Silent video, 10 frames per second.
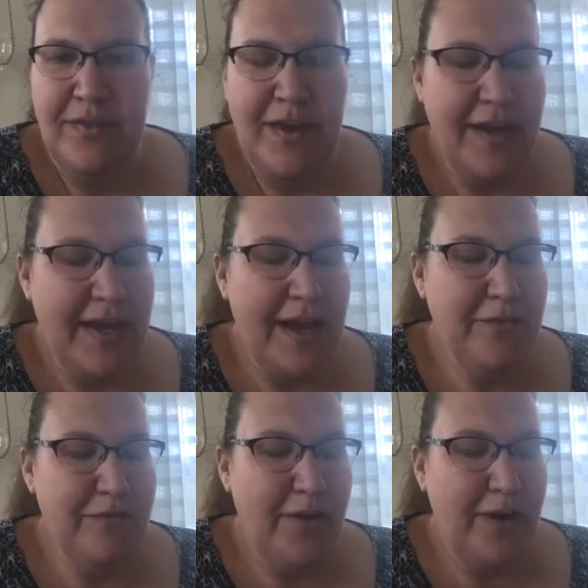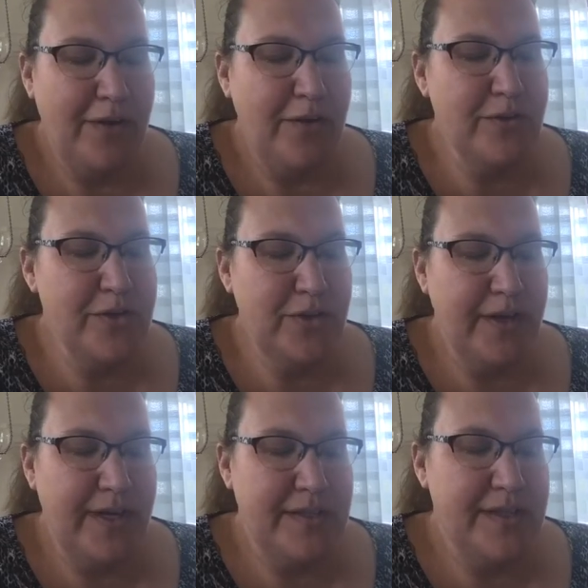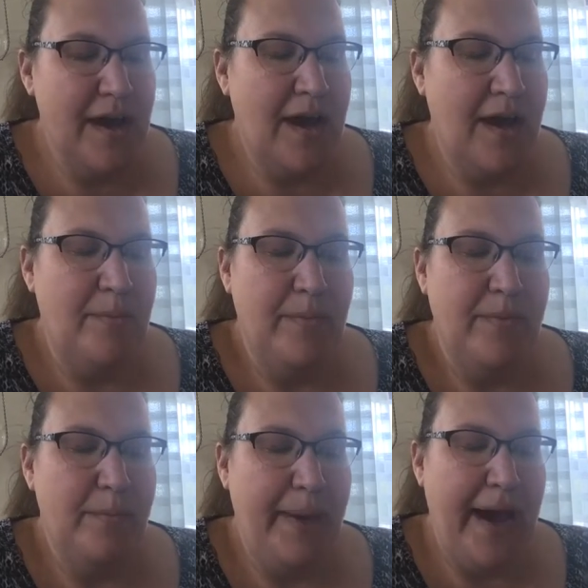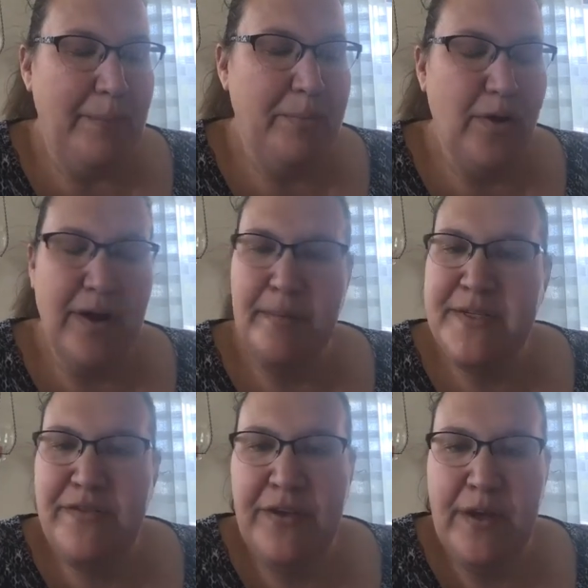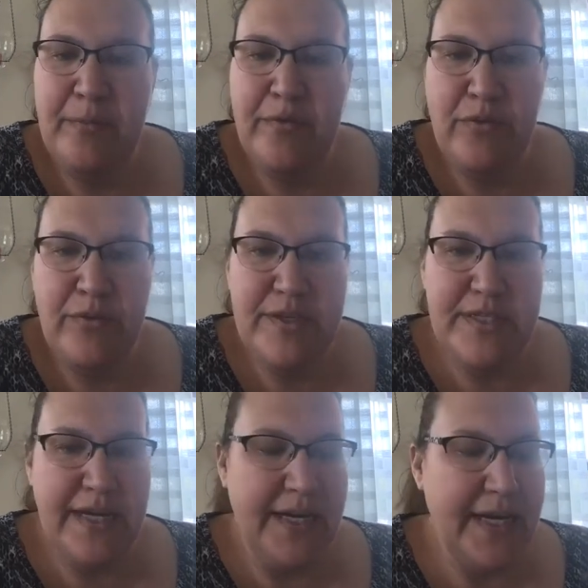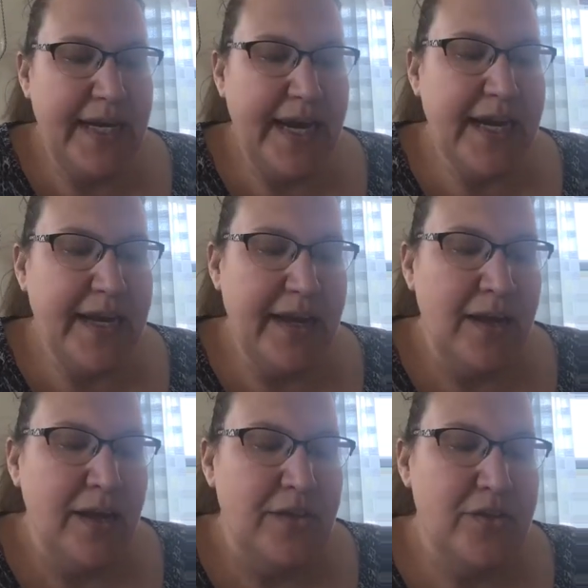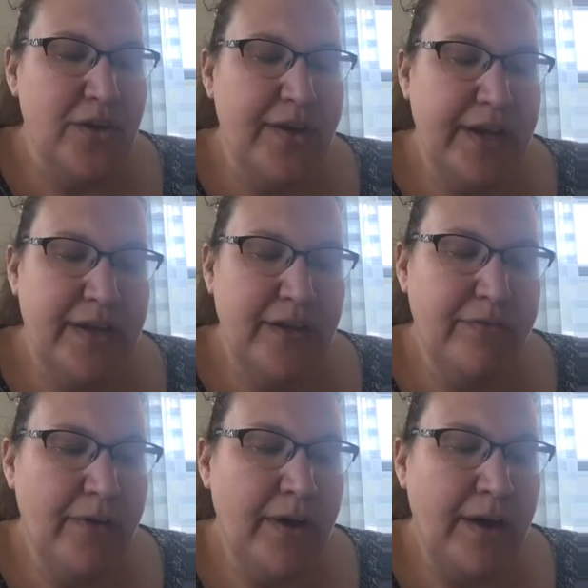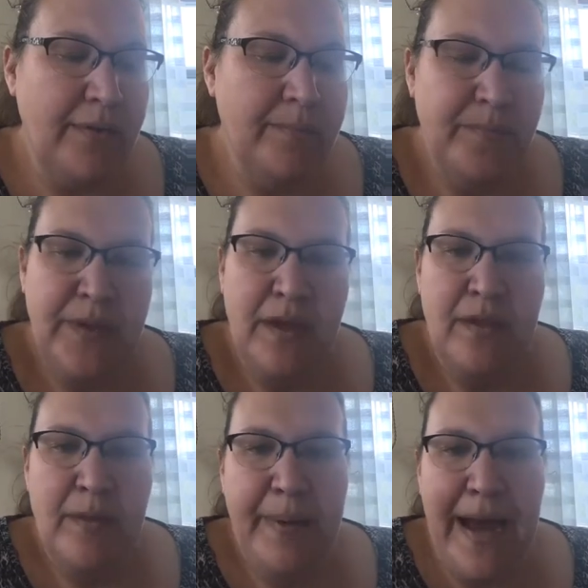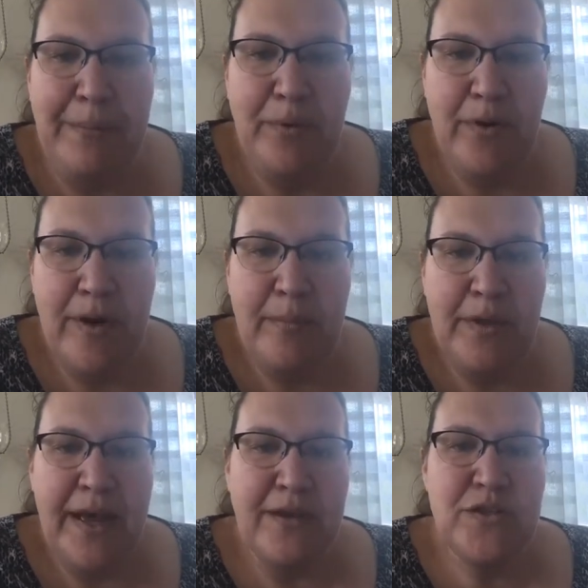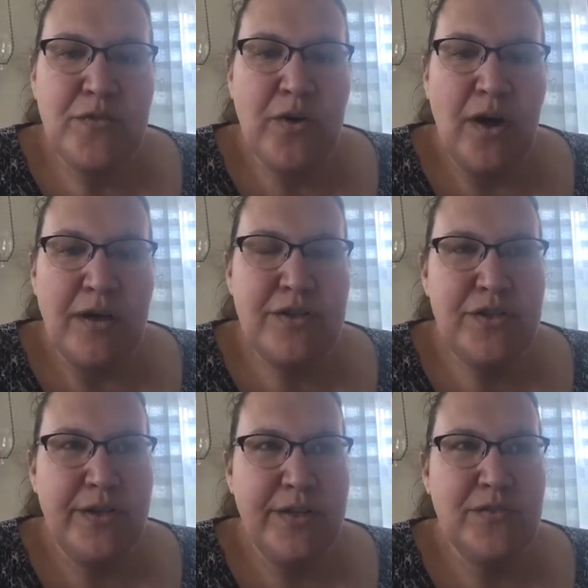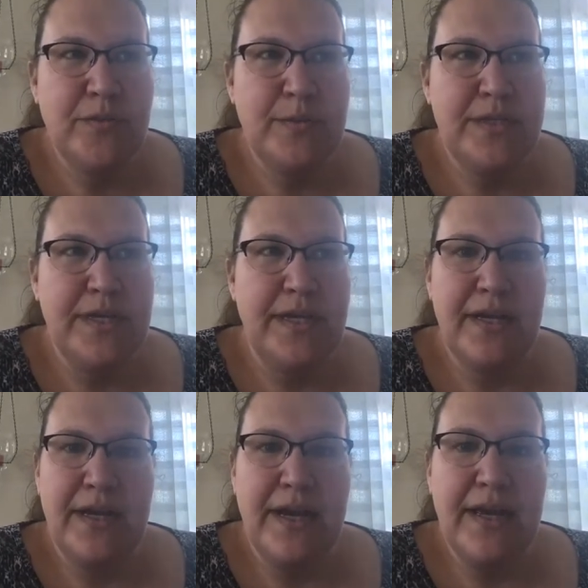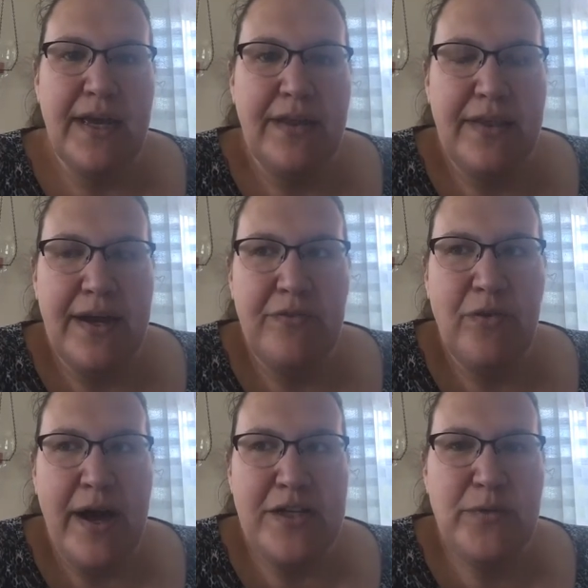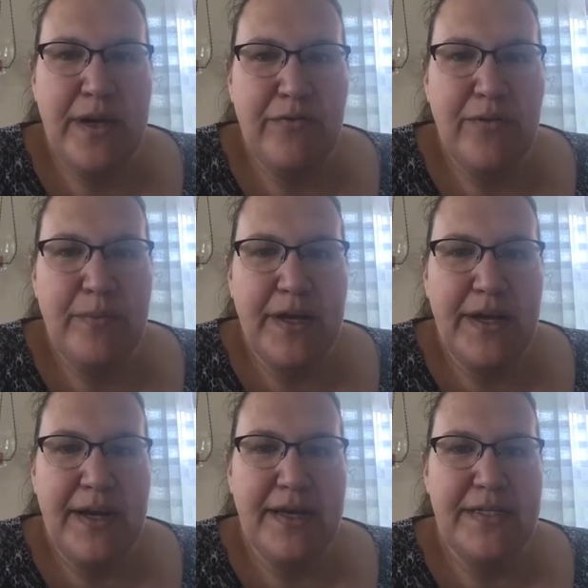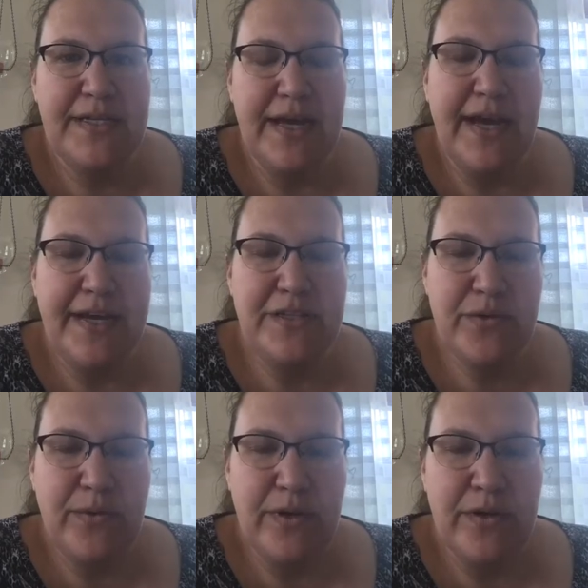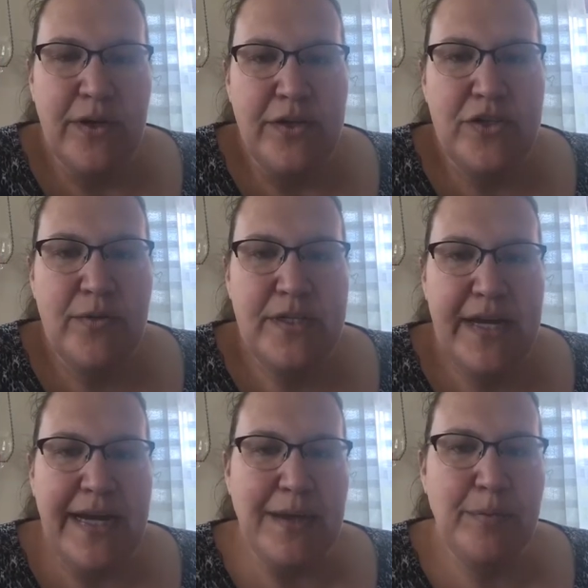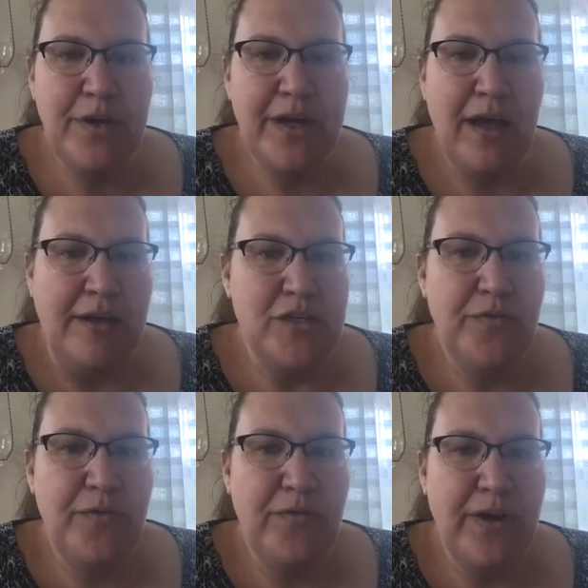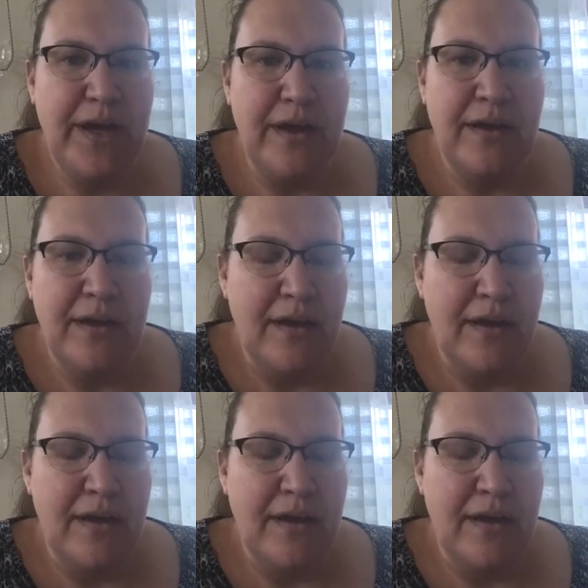Again, for our new students, the PAC program is available through the state of Connecticut starting in the fall. The PAC program allows for all students from the state of Connecticut that have graduated from a Connecticut State high school to attend a community college for free.